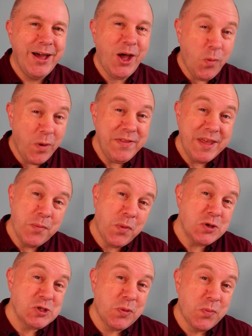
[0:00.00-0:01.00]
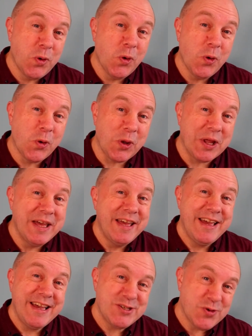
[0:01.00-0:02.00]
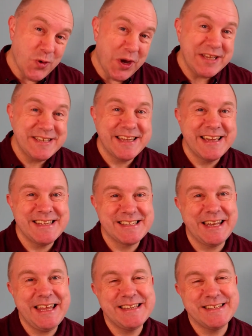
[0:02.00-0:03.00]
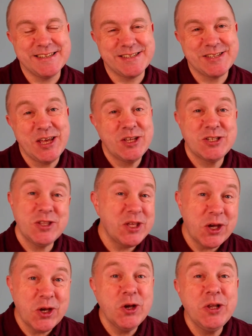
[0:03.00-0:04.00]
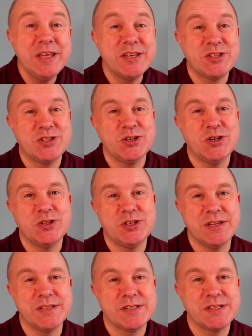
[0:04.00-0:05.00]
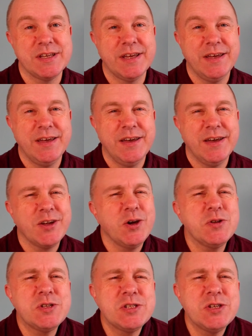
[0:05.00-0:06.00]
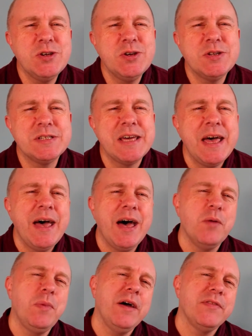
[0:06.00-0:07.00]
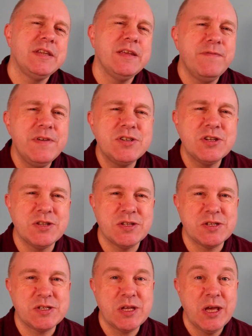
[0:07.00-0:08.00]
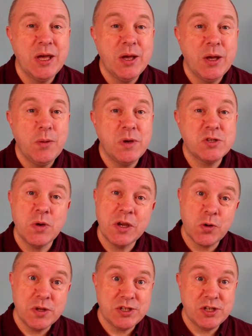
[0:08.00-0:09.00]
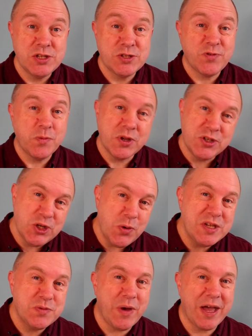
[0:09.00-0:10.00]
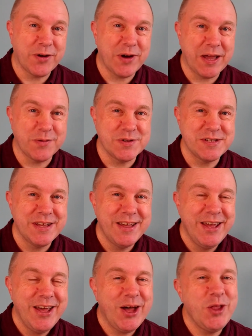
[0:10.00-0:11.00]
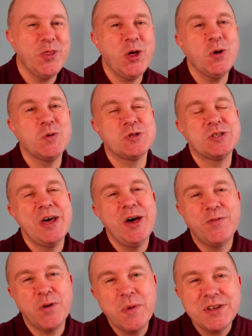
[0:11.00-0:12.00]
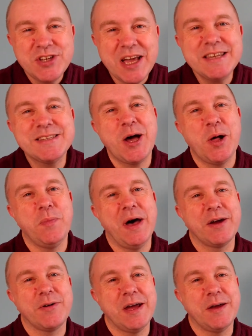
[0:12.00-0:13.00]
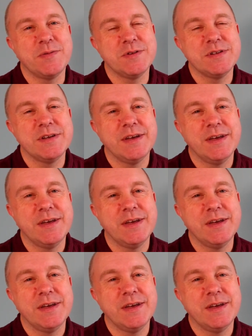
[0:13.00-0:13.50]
And when the Apostle Paul is writing his letters to the earliest churches, concerned about the divisions between Christians from a Jewish background and those from a Gentile background,